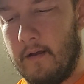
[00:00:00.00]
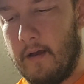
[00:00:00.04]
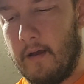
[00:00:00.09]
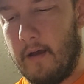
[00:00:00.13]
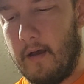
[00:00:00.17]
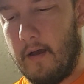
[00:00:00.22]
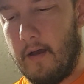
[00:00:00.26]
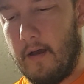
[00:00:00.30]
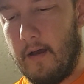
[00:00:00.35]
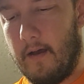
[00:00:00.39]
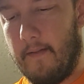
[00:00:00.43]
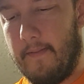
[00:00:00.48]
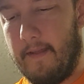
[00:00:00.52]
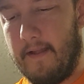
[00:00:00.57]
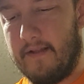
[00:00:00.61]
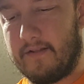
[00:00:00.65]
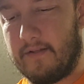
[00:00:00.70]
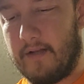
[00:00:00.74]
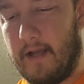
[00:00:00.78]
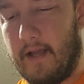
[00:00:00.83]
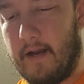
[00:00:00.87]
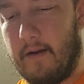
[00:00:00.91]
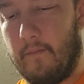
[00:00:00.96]
And
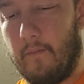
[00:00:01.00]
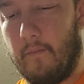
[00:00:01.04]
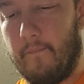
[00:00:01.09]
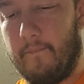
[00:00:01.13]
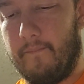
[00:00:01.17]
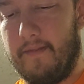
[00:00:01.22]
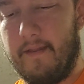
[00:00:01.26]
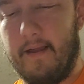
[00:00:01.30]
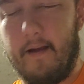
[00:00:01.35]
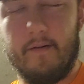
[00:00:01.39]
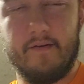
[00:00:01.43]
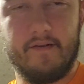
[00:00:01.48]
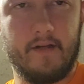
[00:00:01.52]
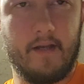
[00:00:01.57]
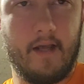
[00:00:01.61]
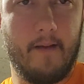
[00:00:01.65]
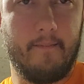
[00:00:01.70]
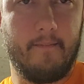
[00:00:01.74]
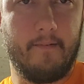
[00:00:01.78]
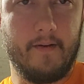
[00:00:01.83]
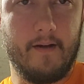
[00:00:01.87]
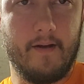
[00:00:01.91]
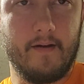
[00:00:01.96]
that was a
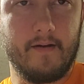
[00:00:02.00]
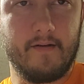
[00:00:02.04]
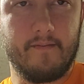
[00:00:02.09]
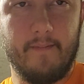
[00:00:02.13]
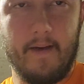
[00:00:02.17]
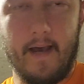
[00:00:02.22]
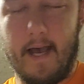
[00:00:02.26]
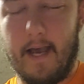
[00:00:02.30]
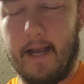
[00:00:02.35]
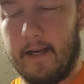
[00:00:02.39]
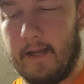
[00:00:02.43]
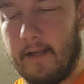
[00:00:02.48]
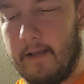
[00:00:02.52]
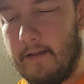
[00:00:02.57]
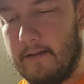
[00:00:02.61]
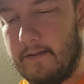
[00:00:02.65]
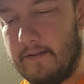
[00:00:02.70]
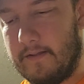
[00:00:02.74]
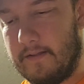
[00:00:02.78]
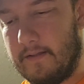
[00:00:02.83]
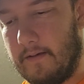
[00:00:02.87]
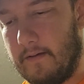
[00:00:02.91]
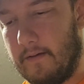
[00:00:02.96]
couple years back.
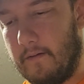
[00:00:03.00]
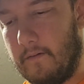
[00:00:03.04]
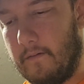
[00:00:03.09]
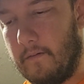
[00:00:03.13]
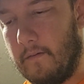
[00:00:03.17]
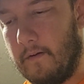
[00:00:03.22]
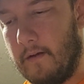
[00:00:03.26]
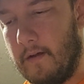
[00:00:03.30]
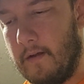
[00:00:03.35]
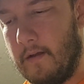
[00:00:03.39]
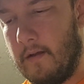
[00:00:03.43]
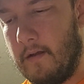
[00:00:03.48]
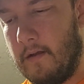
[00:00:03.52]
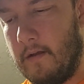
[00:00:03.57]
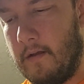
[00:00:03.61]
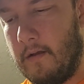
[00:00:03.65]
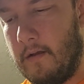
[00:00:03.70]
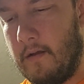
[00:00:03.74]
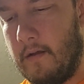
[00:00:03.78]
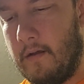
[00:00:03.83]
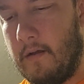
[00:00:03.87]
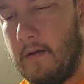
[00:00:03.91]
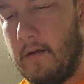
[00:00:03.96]
So
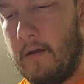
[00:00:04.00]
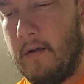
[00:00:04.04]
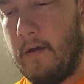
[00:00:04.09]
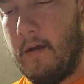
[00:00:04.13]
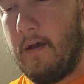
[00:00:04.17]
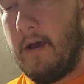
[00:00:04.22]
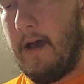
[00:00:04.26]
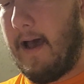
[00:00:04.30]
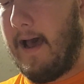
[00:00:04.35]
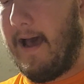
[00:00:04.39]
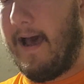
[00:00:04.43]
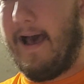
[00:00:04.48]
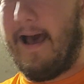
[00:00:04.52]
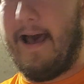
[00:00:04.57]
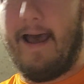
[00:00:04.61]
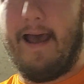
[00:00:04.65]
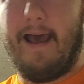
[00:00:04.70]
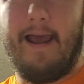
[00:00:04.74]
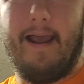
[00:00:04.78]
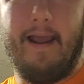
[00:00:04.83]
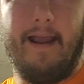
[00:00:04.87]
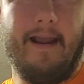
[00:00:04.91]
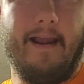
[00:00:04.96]

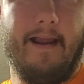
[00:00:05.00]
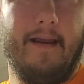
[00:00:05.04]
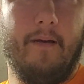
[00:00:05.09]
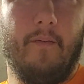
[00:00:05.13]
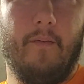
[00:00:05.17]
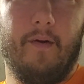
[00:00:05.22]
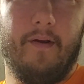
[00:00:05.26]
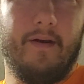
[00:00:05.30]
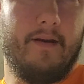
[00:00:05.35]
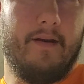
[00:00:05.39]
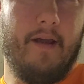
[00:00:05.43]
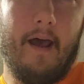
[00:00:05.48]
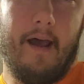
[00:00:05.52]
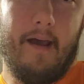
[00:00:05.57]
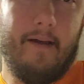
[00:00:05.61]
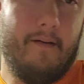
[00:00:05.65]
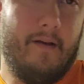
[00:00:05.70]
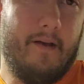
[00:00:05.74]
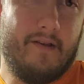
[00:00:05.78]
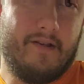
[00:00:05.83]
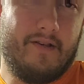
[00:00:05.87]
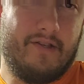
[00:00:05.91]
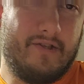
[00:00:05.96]
I would
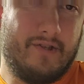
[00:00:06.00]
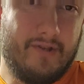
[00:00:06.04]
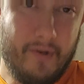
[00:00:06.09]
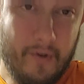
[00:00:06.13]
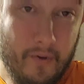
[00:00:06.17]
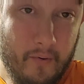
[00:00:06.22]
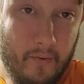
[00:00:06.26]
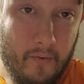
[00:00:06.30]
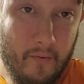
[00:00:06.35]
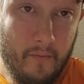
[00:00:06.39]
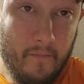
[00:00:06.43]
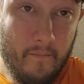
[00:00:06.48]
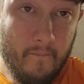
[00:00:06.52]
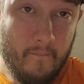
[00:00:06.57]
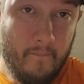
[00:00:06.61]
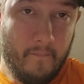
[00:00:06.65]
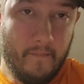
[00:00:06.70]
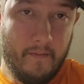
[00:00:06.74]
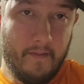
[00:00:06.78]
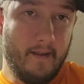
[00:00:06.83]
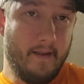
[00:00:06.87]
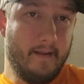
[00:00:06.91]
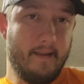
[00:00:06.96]

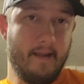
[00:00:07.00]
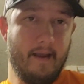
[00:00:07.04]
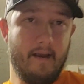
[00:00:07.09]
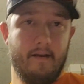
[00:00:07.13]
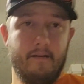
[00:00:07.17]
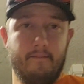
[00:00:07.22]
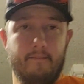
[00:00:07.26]
assume that they